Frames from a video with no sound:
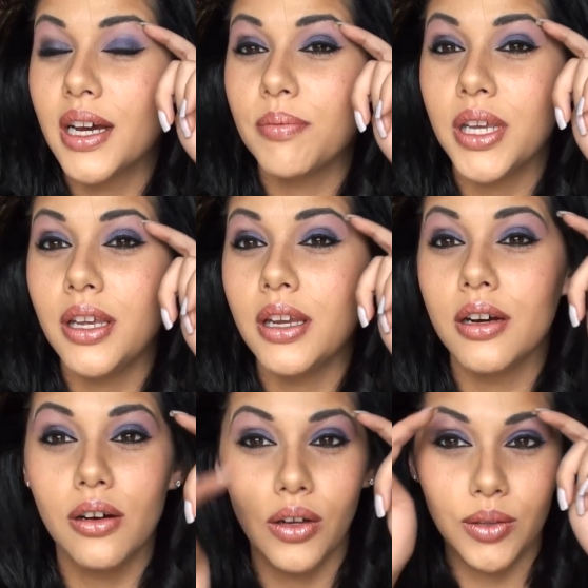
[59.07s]
up
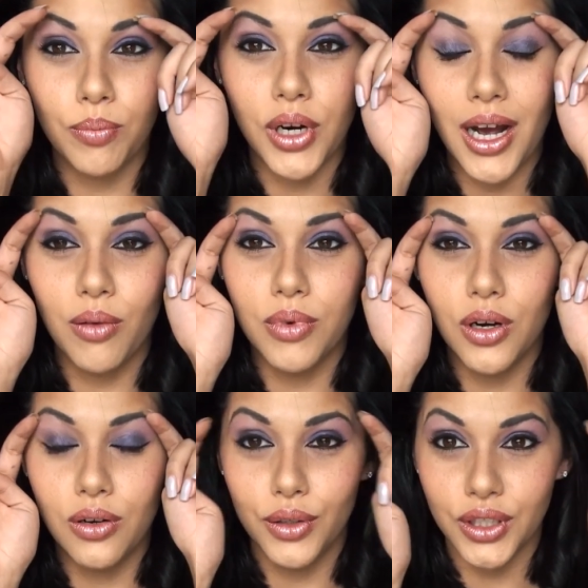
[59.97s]
here on the brow
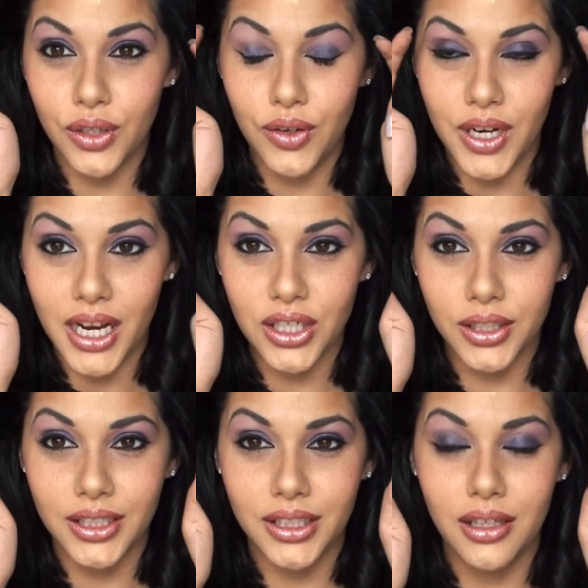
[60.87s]
bone, so you could
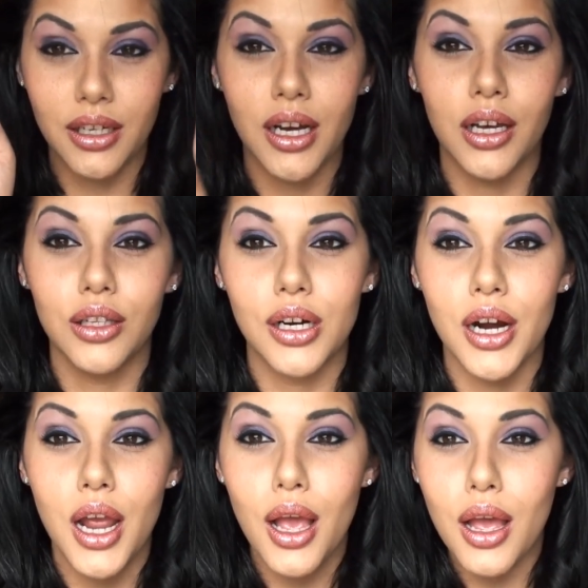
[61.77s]
actually see the color.